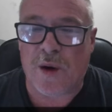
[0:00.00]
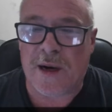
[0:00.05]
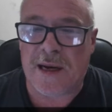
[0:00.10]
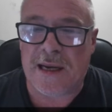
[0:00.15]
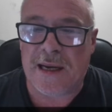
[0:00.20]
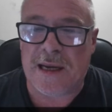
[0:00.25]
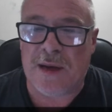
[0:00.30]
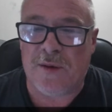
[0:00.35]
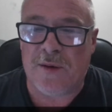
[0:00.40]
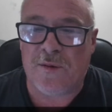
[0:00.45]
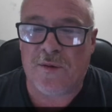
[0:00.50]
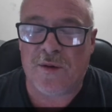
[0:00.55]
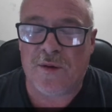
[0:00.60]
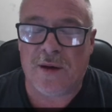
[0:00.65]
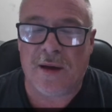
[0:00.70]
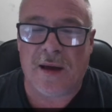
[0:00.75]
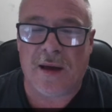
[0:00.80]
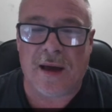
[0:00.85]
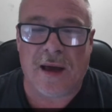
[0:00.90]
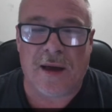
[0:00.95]
to give
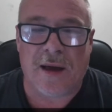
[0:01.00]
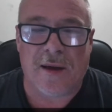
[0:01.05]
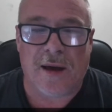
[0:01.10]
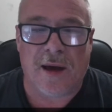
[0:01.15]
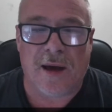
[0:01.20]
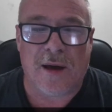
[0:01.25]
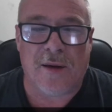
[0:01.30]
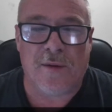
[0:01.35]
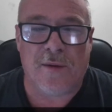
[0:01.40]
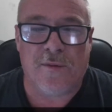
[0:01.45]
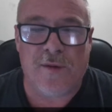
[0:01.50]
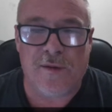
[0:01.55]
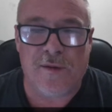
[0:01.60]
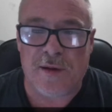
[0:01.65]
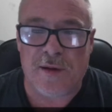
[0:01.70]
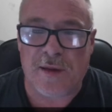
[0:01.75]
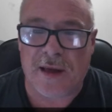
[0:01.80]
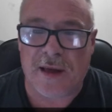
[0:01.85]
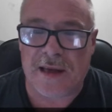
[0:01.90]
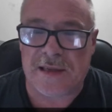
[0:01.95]

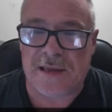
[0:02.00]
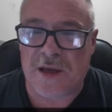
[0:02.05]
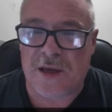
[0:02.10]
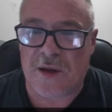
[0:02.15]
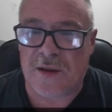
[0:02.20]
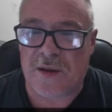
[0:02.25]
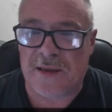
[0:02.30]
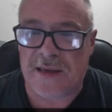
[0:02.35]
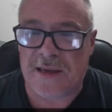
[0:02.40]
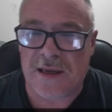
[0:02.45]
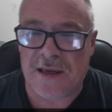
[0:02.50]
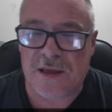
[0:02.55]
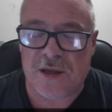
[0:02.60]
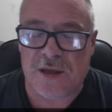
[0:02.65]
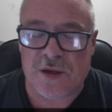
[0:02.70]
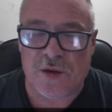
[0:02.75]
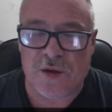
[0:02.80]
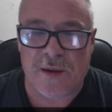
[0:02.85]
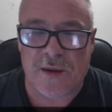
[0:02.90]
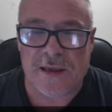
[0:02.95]
$50,000 each
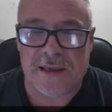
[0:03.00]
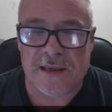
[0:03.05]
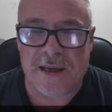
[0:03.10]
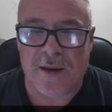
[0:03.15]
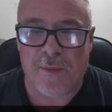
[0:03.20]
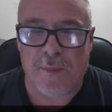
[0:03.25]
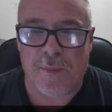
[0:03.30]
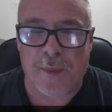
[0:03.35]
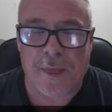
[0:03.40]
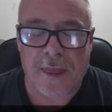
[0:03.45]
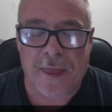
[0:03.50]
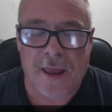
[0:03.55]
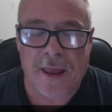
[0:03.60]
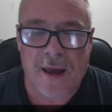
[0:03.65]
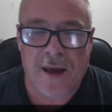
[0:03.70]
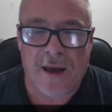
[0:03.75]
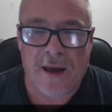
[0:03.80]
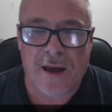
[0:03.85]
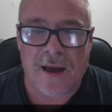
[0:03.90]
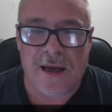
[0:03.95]
to
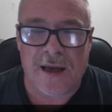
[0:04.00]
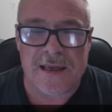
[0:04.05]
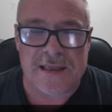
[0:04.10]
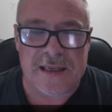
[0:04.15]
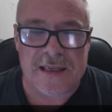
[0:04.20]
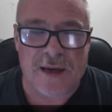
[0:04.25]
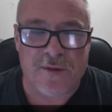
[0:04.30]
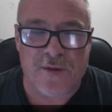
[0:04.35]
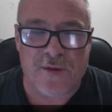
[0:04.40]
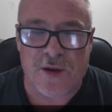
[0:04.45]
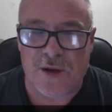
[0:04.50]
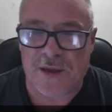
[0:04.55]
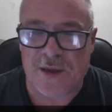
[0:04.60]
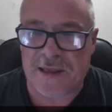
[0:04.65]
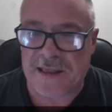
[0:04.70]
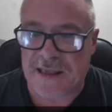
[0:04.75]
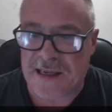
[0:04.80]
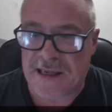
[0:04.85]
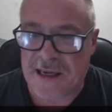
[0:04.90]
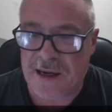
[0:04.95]
his nephew
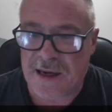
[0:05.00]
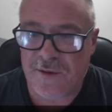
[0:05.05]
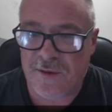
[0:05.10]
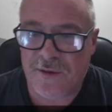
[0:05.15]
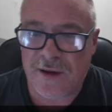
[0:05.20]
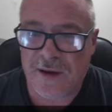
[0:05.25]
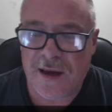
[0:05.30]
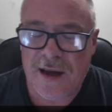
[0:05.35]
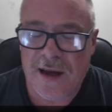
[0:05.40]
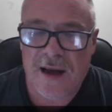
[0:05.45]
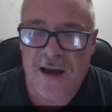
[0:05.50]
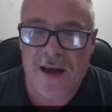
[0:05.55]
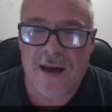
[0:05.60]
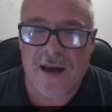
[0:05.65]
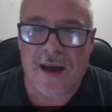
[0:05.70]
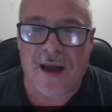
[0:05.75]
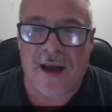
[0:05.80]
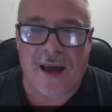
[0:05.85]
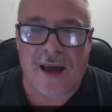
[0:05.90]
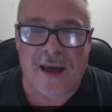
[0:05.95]
Steve,
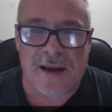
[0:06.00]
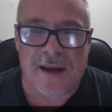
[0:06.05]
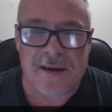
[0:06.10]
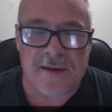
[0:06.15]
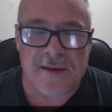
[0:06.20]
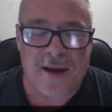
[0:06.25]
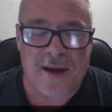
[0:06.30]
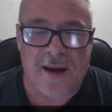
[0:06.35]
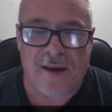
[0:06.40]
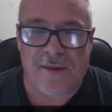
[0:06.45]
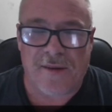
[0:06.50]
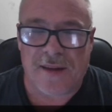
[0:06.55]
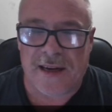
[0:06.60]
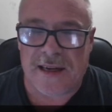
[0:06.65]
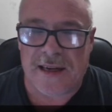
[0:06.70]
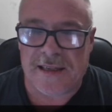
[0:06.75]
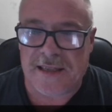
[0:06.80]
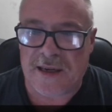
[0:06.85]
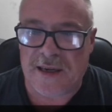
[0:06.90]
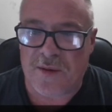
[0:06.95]
and that
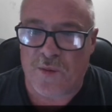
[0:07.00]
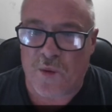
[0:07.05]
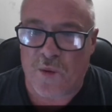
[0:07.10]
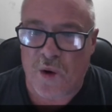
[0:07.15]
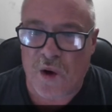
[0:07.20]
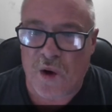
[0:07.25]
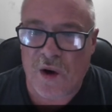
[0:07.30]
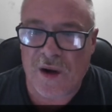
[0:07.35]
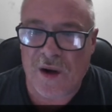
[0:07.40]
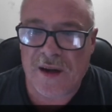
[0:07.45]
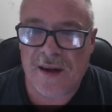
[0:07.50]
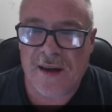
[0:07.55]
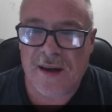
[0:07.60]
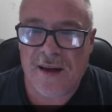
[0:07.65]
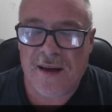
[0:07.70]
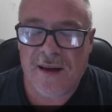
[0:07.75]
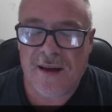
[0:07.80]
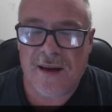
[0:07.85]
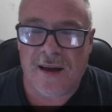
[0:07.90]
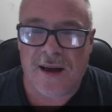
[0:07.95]
it didn't work,
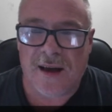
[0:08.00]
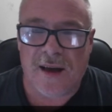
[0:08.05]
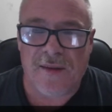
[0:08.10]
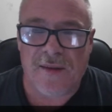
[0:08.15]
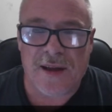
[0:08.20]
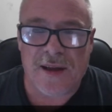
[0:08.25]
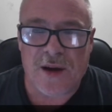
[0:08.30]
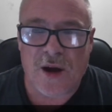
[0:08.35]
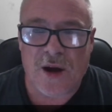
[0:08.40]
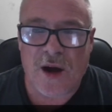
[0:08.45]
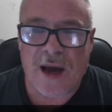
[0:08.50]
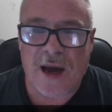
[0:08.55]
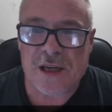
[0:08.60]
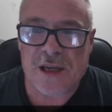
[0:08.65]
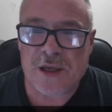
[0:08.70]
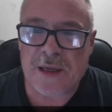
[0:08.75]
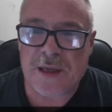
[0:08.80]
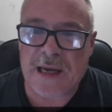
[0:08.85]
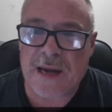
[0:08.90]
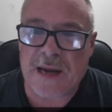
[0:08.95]
and that I
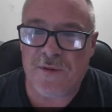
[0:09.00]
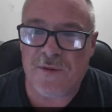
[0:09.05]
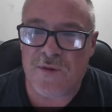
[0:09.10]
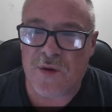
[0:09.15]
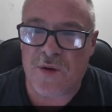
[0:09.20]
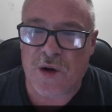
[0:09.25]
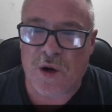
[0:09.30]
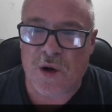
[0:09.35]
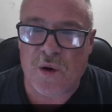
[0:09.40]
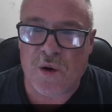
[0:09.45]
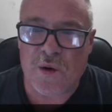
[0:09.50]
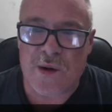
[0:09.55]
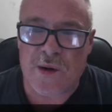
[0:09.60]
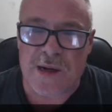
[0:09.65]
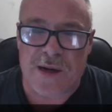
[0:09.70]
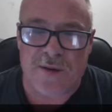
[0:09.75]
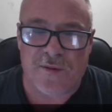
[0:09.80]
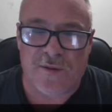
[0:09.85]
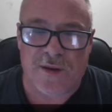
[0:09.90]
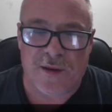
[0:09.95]
actually have a recording
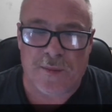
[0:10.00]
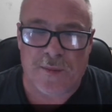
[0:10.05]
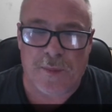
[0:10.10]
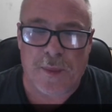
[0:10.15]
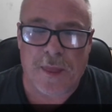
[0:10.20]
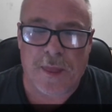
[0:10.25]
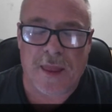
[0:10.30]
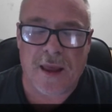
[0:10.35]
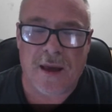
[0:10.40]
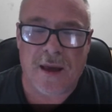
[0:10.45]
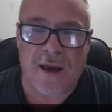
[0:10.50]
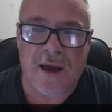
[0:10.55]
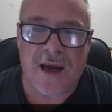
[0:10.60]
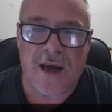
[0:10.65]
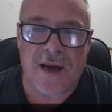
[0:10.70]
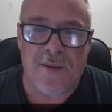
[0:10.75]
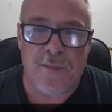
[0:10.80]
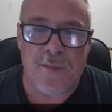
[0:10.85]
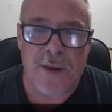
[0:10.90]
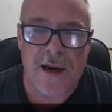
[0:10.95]
of him
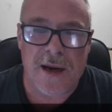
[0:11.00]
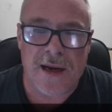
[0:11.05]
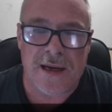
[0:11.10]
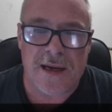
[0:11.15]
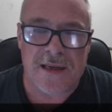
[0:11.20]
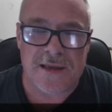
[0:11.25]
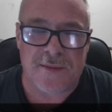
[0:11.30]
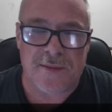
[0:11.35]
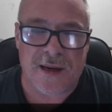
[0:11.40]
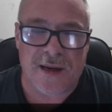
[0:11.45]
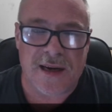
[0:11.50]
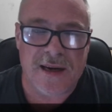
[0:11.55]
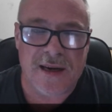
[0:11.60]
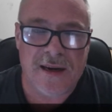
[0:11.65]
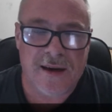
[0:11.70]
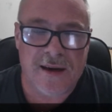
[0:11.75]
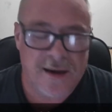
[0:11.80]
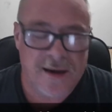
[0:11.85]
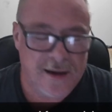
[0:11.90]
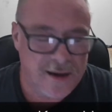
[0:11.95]
admitting to me
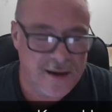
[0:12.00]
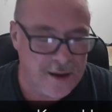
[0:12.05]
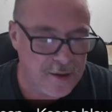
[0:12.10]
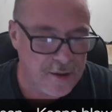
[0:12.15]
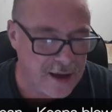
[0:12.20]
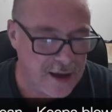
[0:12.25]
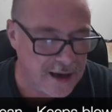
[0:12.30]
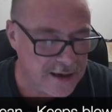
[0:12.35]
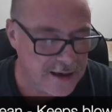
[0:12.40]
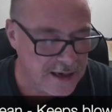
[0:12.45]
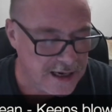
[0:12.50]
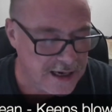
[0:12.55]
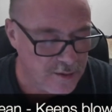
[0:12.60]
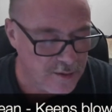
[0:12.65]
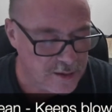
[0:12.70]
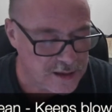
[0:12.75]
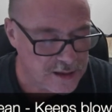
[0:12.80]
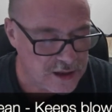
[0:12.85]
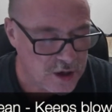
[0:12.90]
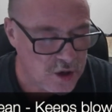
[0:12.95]
that he
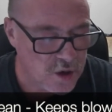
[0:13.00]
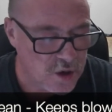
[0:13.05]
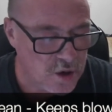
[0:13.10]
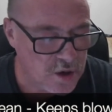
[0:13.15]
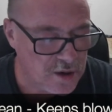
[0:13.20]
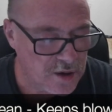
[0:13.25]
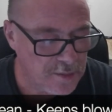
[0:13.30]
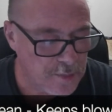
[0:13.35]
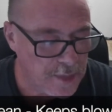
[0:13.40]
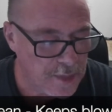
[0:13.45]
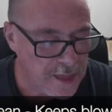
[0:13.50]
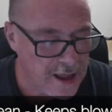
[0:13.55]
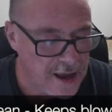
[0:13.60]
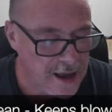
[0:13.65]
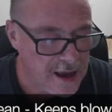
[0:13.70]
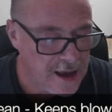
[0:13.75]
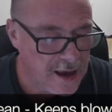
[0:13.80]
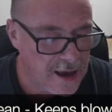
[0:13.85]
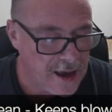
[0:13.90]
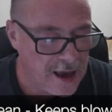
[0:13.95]
was caught,
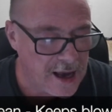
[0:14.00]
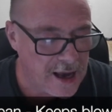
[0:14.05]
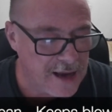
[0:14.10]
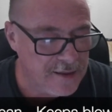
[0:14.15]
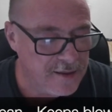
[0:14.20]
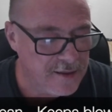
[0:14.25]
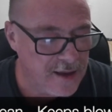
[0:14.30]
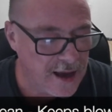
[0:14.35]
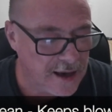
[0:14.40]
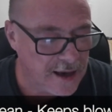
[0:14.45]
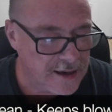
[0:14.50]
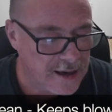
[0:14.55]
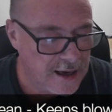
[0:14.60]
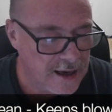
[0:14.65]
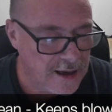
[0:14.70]
and that